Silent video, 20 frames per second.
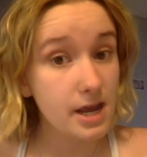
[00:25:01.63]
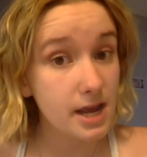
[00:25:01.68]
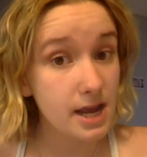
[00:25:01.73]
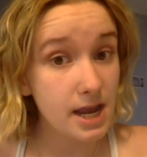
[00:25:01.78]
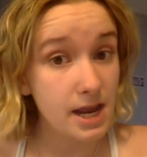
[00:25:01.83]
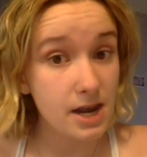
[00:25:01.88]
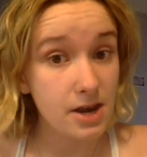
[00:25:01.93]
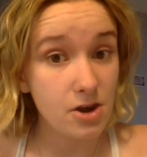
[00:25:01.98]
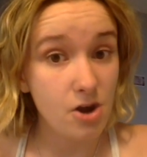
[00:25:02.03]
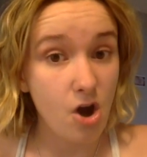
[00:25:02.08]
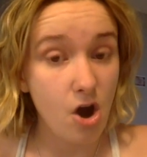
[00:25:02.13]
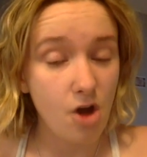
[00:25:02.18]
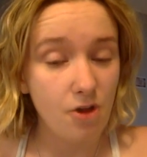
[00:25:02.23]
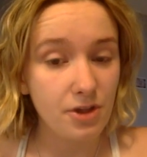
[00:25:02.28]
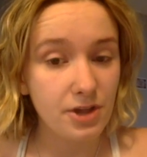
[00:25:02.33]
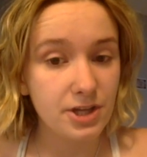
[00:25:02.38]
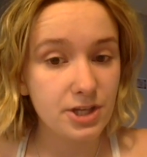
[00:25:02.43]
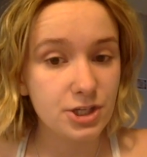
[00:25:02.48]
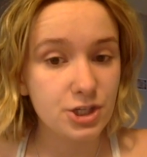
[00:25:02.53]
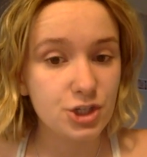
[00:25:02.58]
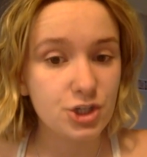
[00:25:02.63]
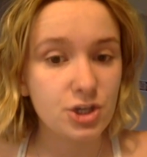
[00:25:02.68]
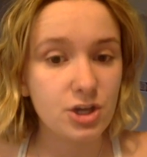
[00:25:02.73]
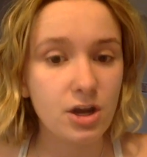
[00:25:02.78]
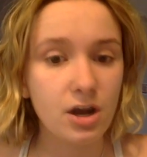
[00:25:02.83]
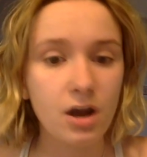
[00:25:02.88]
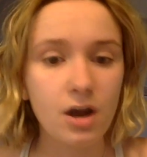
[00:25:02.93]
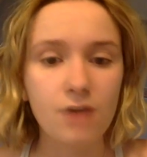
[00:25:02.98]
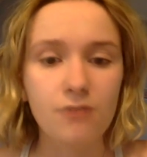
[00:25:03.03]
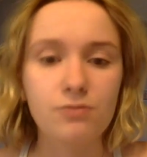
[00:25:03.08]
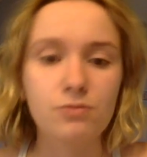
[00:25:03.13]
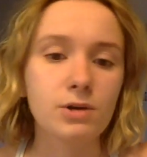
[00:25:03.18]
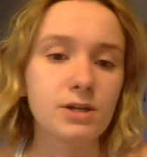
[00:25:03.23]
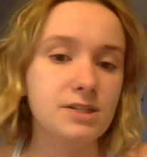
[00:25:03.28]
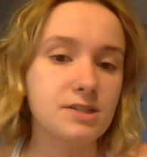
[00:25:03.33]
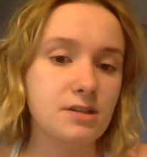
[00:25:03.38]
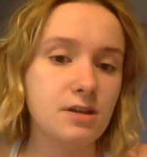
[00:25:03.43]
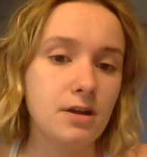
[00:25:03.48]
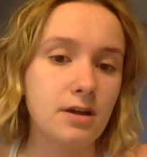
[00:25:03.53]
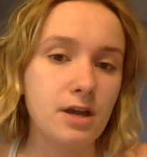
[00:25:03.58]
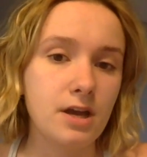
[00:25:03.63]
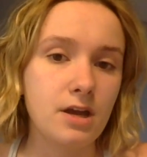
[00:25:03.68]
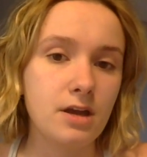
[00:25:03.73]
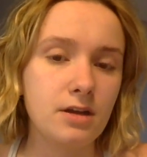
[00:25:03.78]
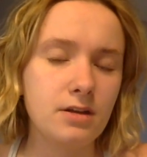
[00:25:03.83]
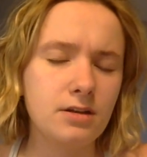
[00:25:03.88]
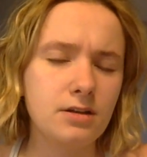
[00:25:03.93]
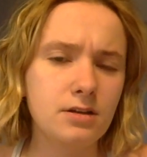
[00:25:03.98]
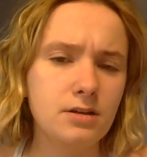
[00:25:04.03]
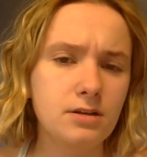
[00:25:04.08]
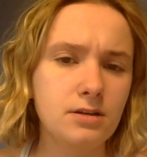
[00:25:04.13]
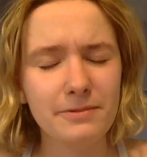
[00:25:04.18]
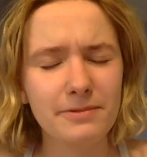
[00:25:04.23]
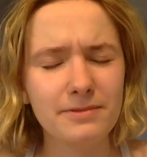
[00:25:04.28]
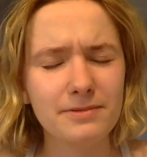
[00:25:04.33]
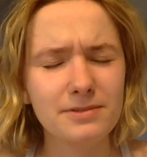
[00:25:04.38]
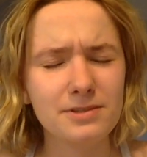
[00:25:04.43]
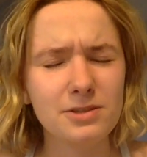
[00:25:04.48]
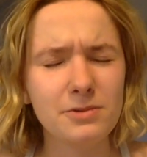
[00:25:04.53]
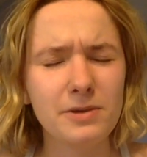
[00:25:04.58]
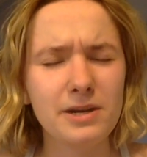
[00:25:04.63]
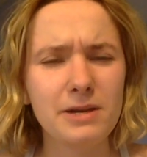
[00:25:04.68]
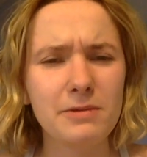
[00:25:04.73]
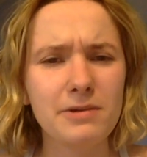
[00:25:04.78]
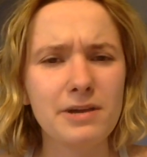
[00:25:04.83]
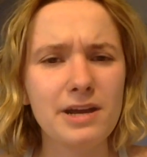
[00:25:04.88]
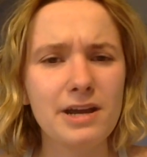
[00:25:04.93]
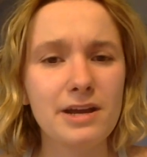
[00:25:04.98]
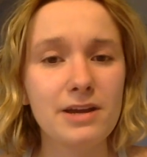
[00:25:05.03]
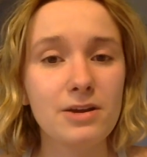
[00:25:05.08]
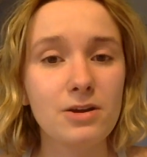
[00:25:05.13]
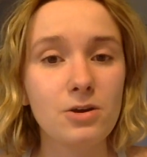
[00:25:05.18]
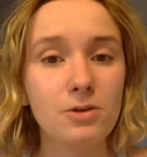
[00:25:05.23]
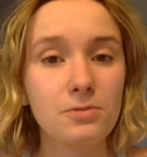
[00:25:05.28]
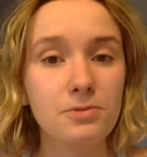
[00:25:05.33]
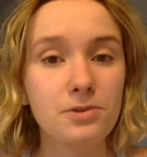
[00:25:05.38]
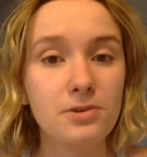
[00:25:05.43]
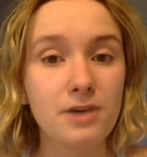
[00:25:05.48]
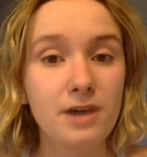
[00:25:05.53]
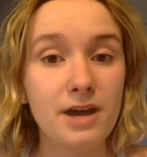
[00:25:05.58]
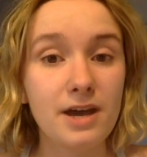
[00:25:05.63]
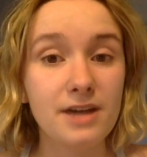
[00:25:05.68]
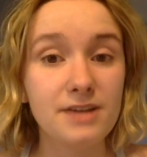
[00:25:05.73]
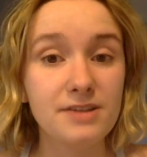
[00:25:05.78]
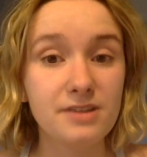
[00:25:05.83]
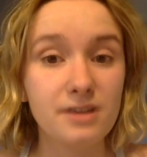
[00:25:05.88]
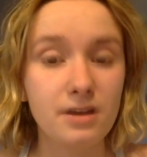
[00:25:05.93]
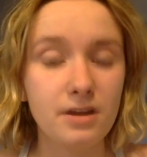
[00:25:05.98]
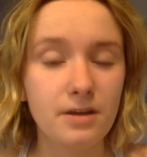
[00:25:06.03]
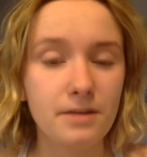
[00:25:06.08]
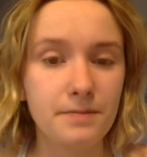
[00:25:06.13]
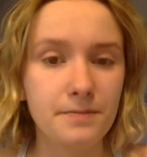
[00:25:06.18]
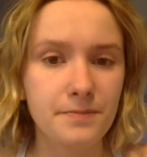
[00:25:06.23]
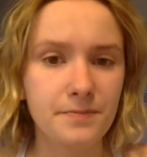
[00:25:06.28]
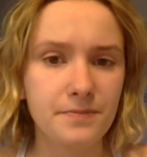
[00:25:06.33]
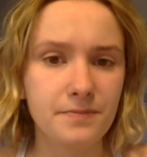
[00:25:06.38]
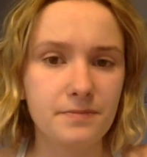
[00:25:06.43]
in knowledge of what's ahead so anyway i hope you guys um